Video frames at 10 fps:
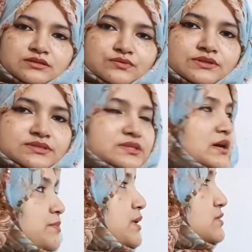was
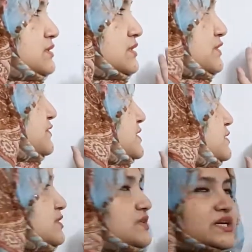about the
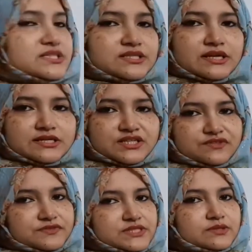reversible reaction and
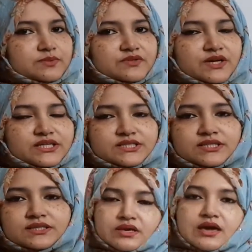irreversible reaction.